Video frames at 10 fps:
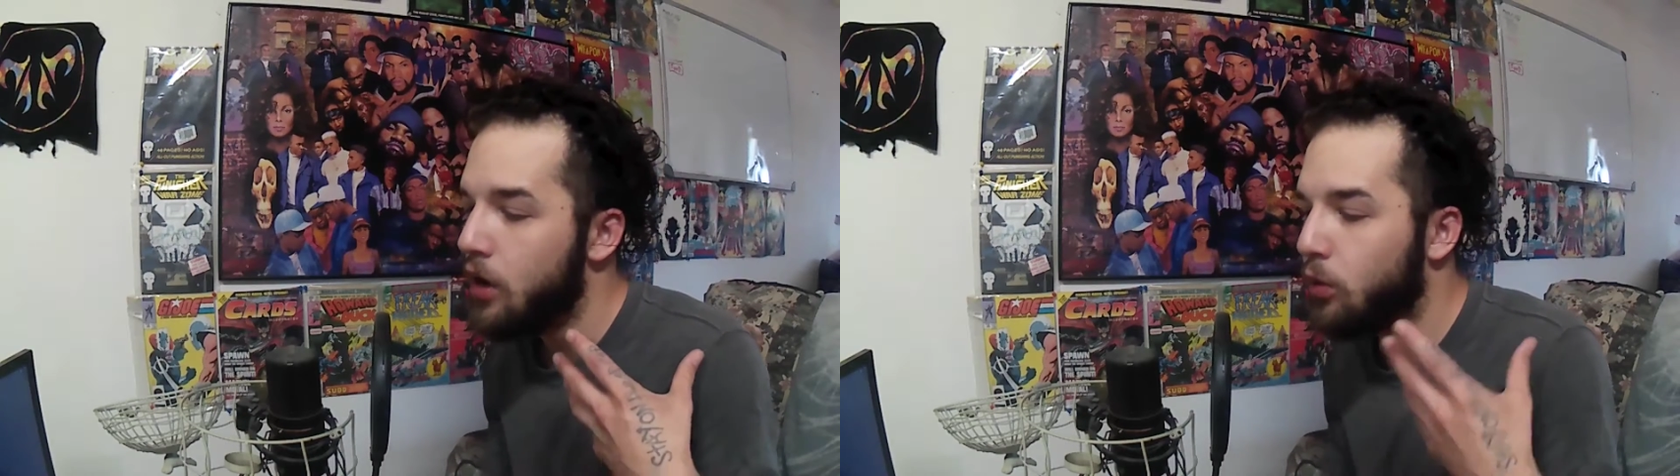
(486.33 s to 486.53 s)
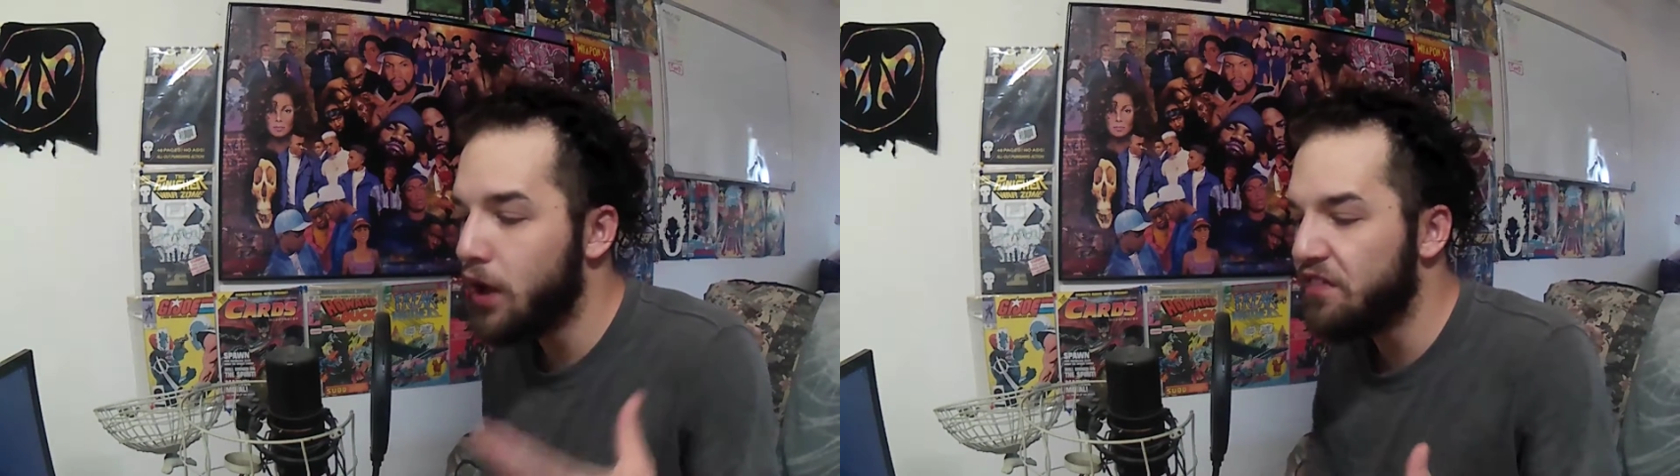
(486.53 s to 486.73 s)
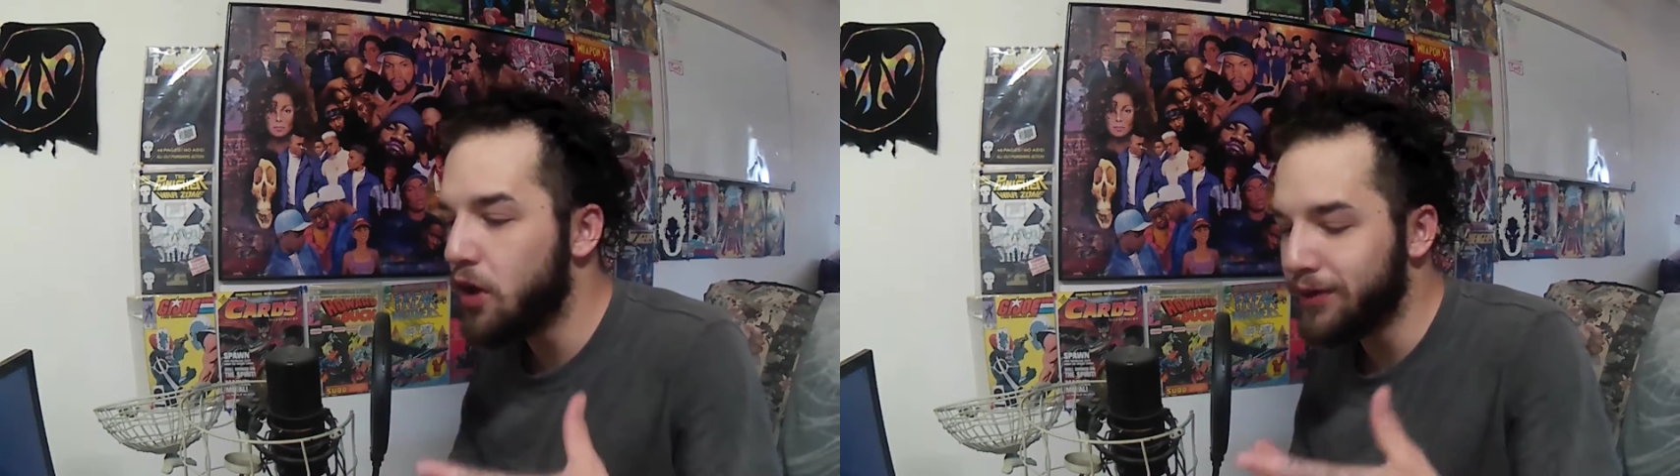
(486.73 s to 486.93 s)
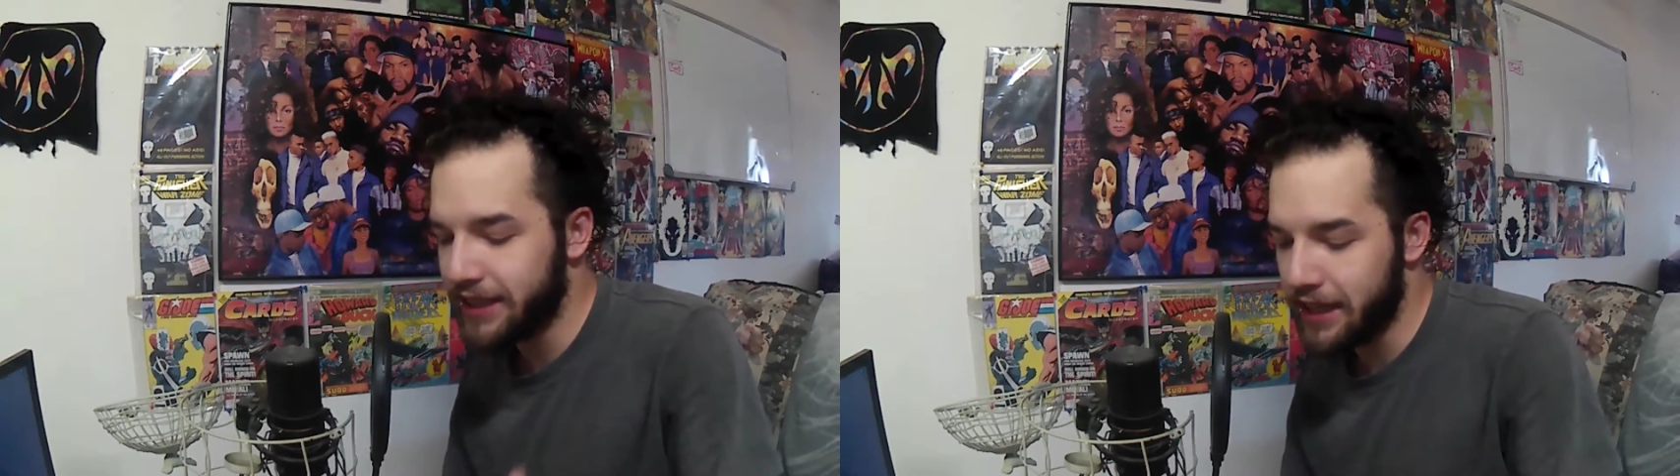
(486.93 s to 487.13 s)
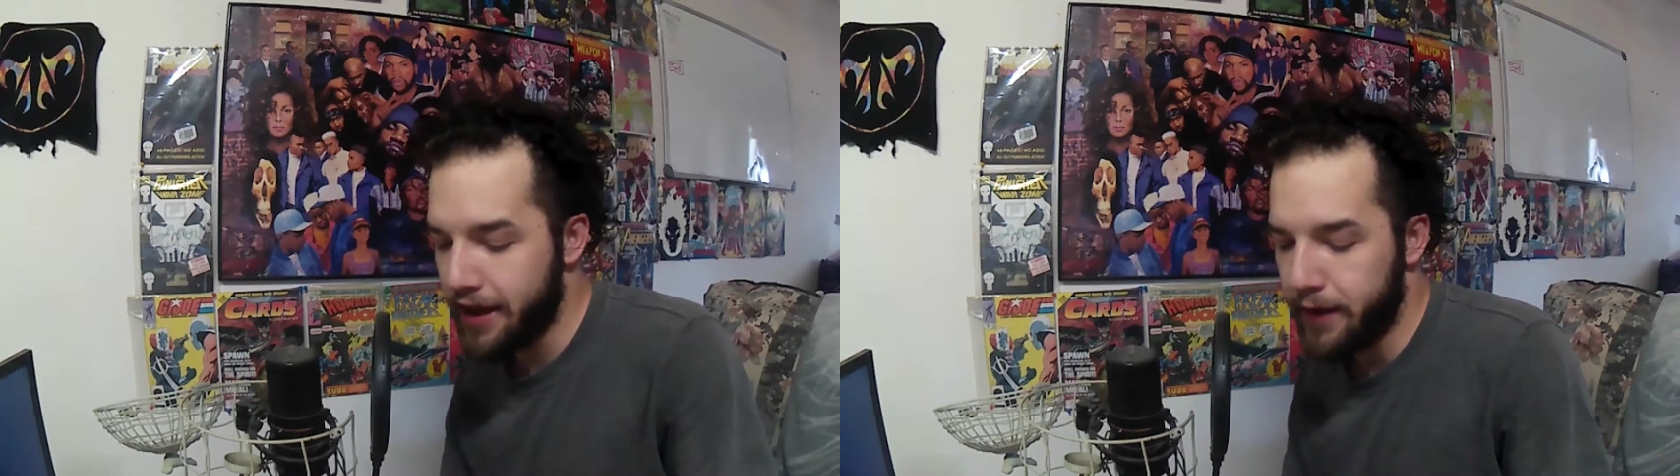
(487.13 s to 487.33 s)
what if it
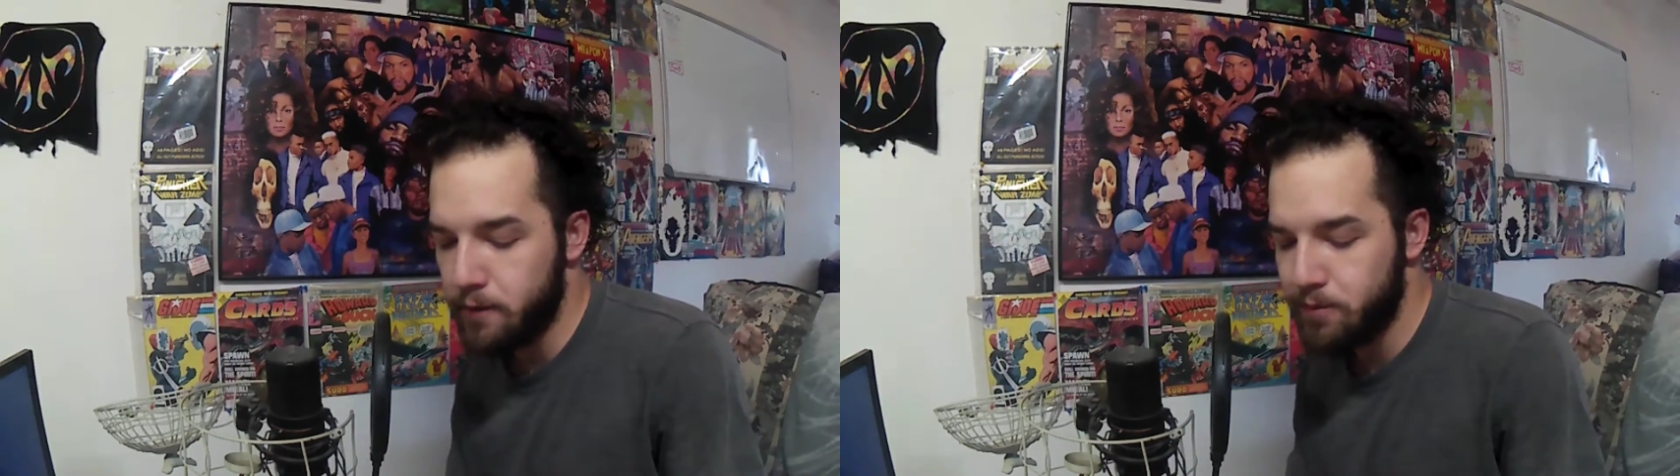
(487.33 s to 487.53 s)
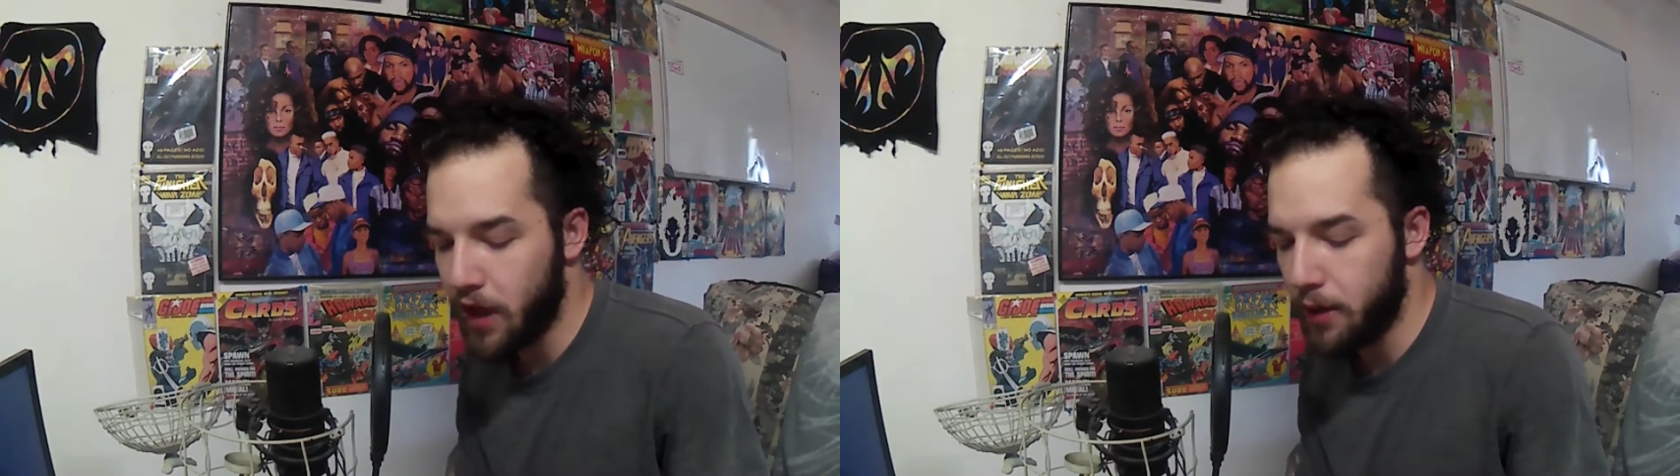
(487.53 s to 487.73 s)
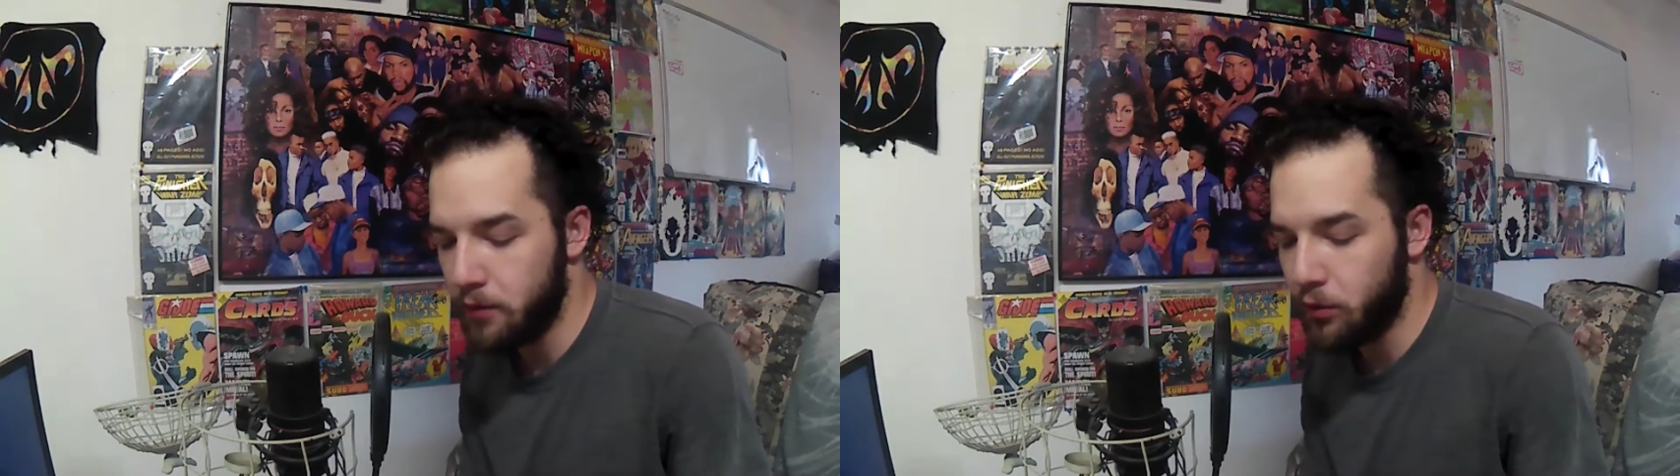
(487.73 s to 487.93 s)
was like uh,